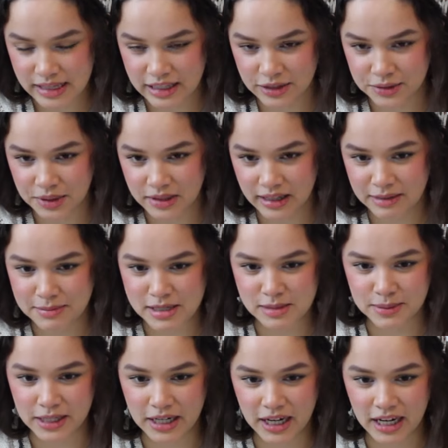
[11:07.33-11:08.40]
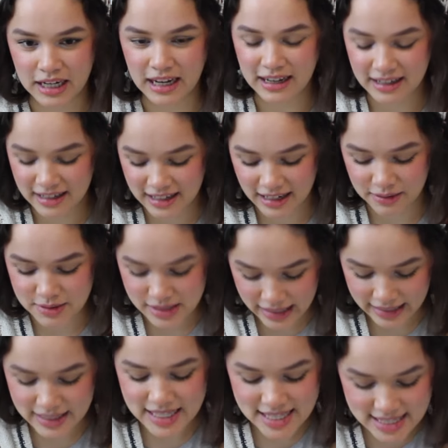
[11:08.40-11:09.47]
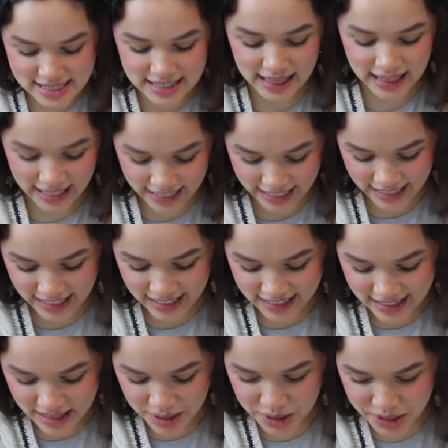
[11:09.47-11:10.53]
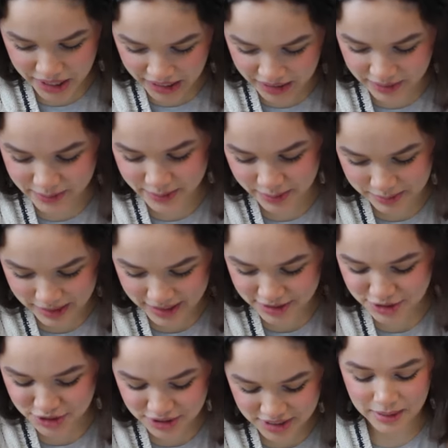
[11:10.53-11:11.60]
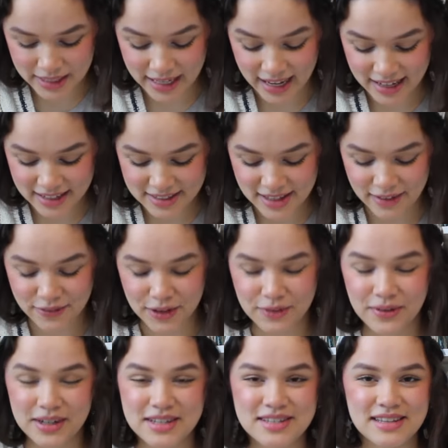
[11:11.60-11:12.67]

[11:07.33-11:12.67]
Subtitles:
like, you look like Miss Americana. And I was like, slay. Thank you so much. But yeah, if you want to